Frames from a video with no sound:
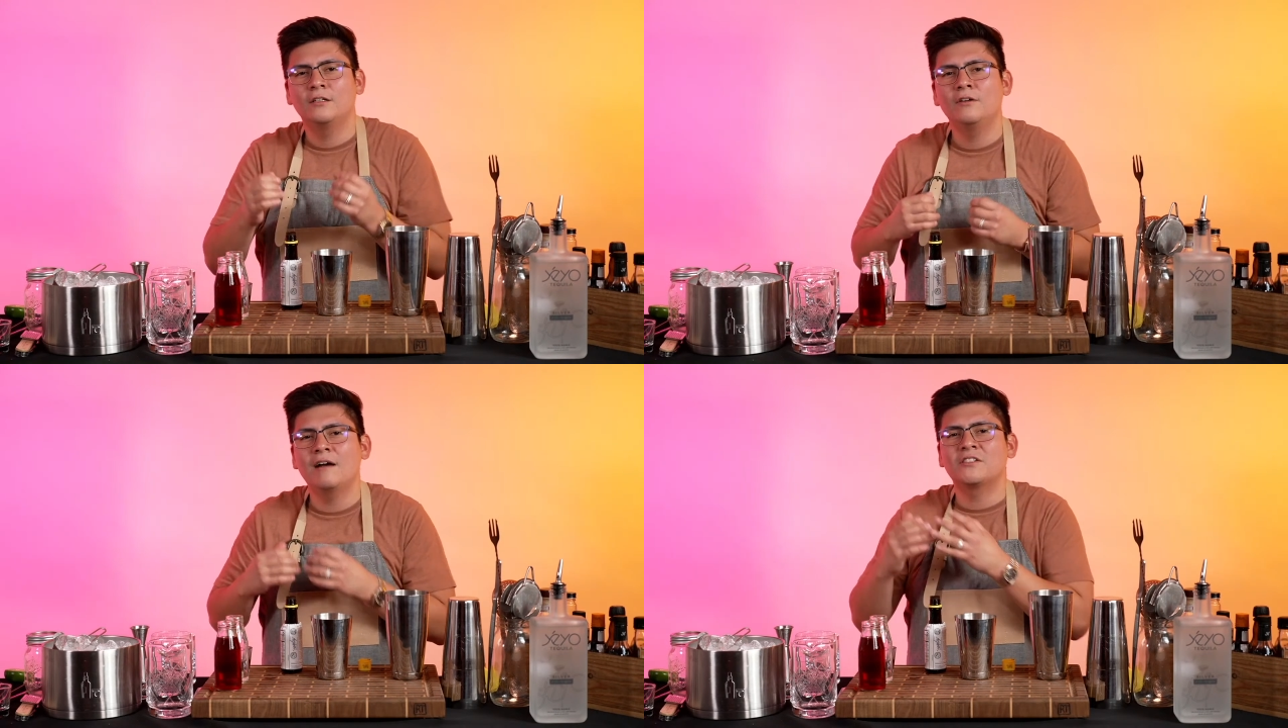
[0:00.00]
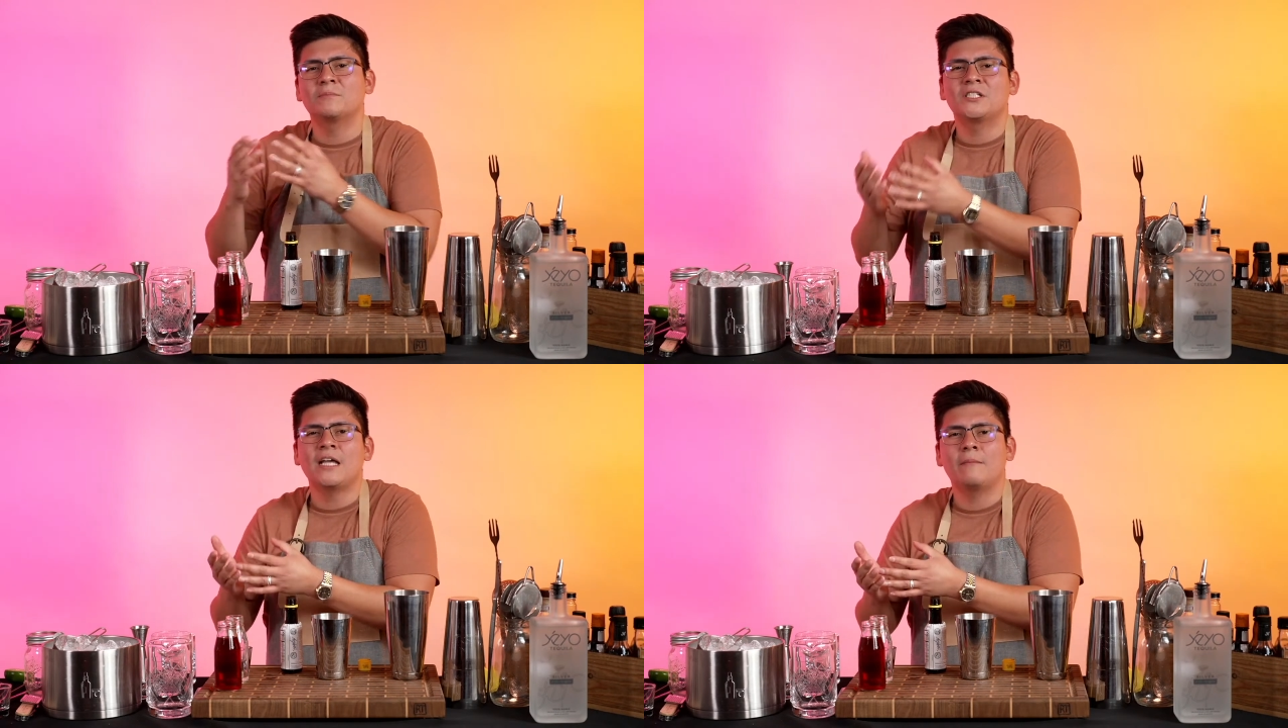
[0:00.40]
you have
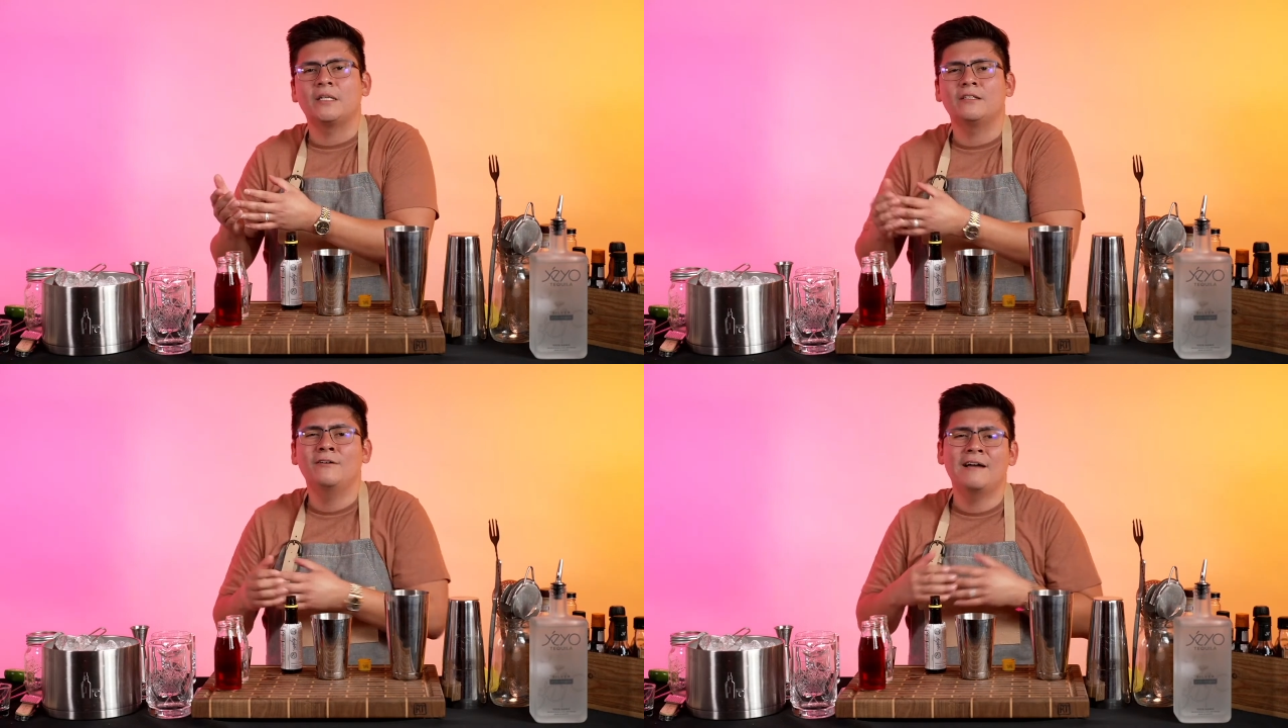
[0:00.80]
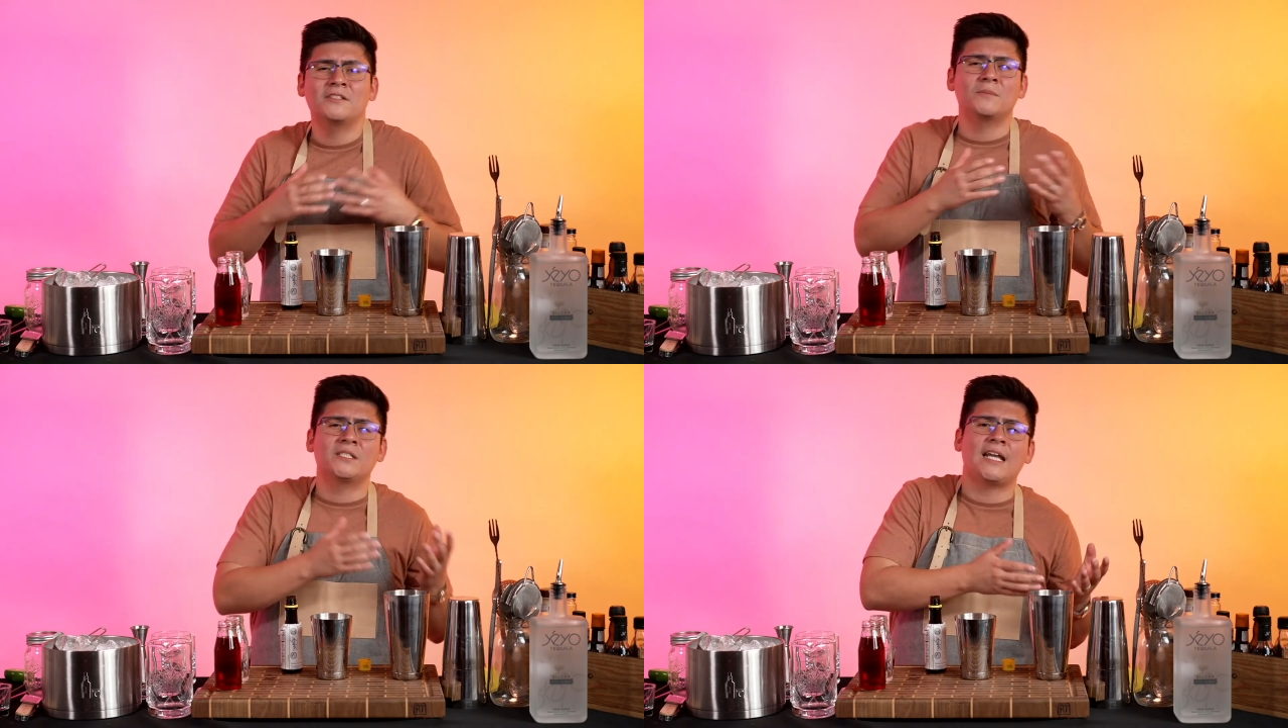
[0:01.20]
some salmon, you have
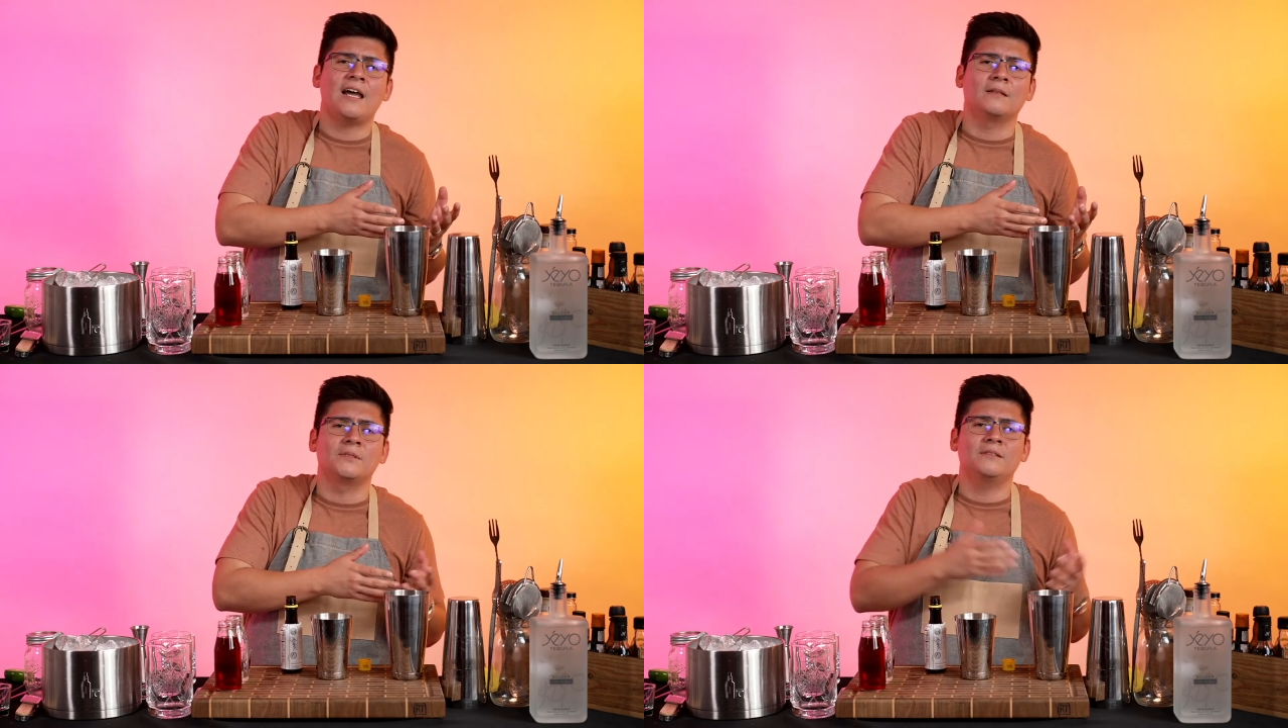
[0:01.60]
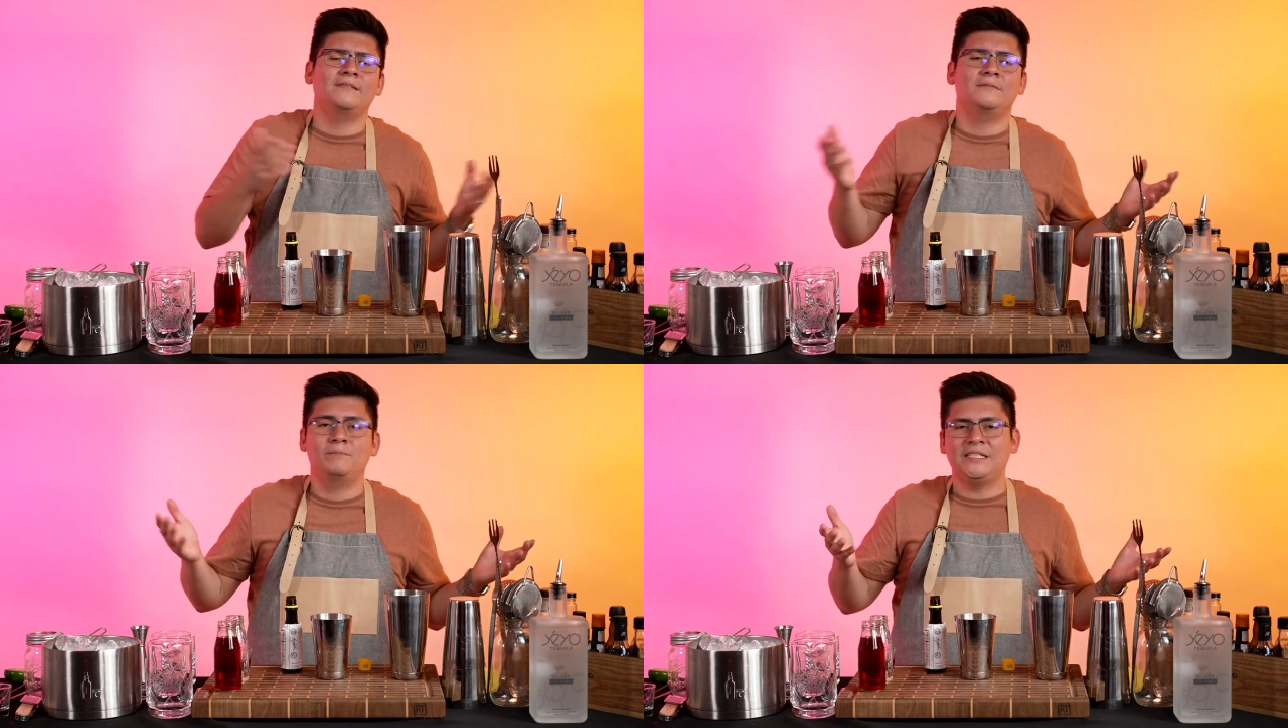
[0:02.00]
some scallops.
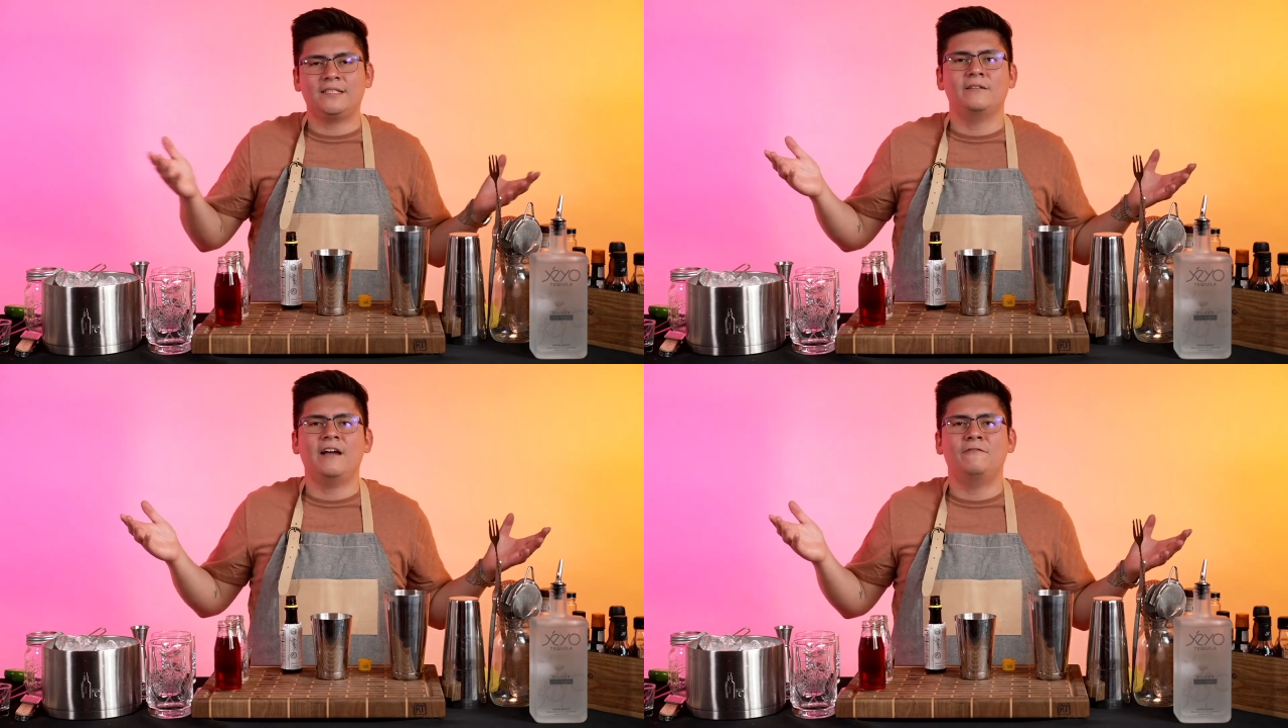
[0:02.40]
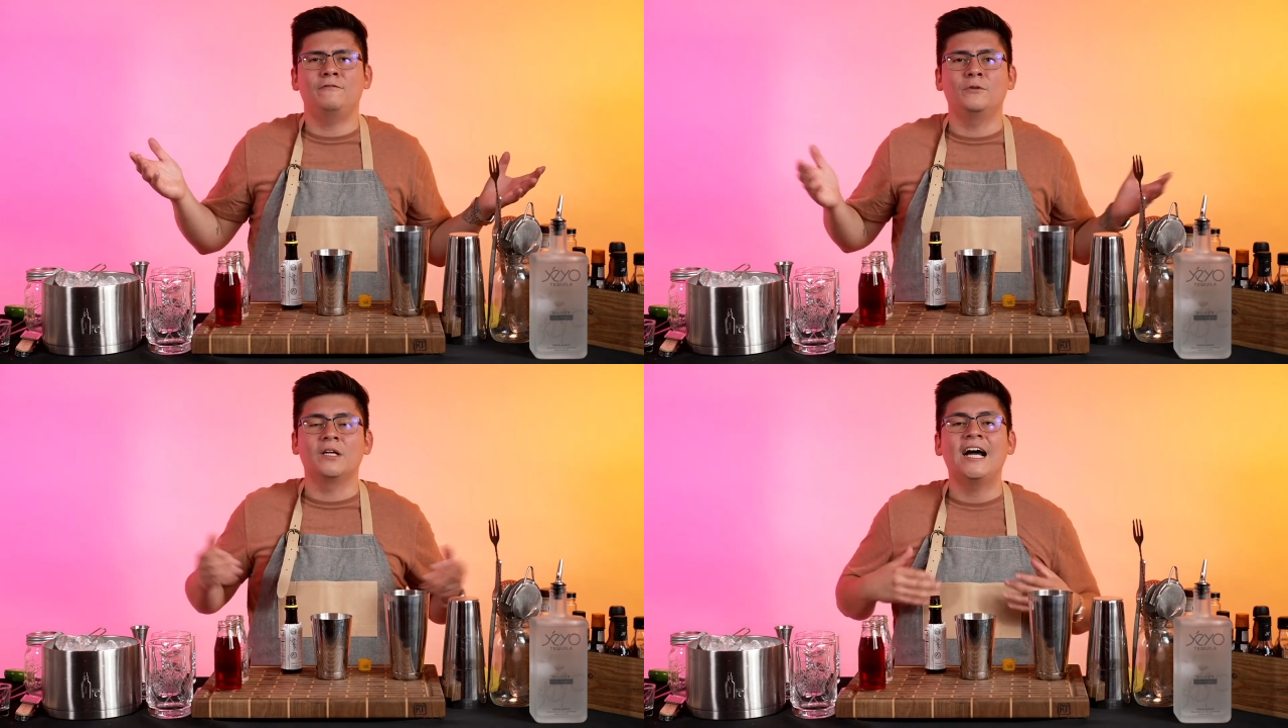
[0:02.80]
Basically, you have
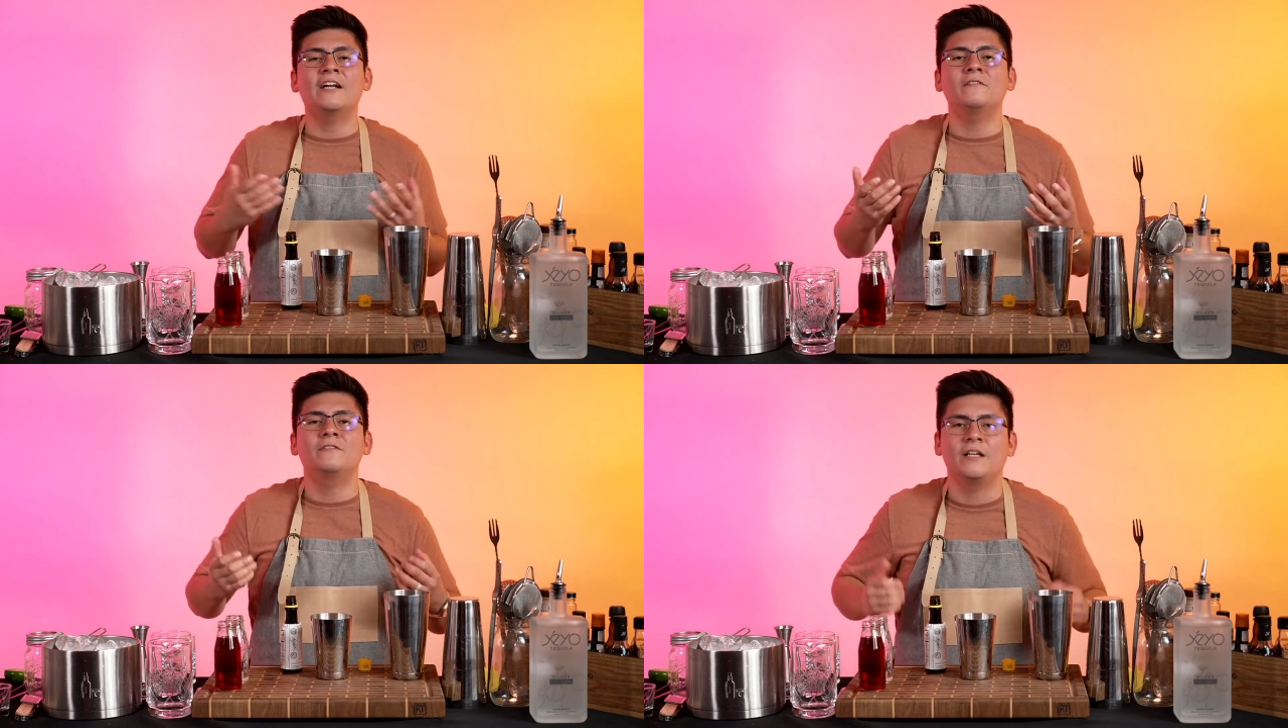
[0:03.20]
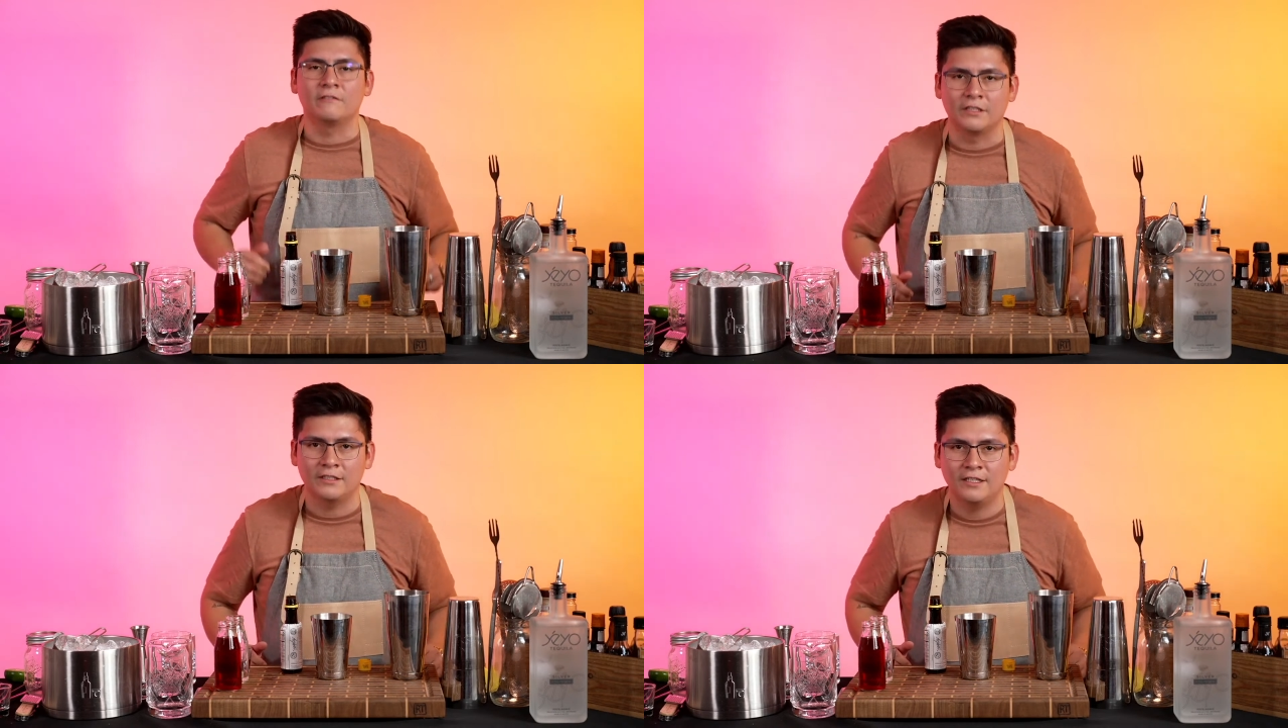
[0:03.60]
food. How do you
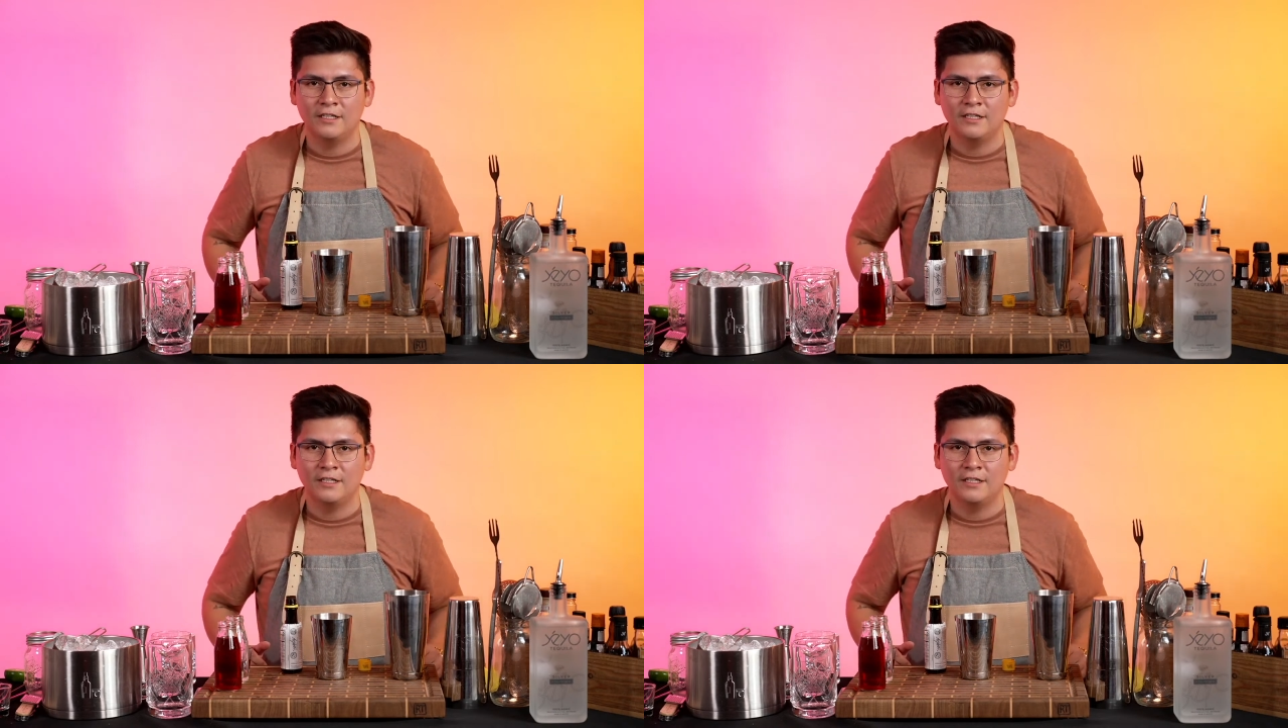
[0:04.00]
flavor it?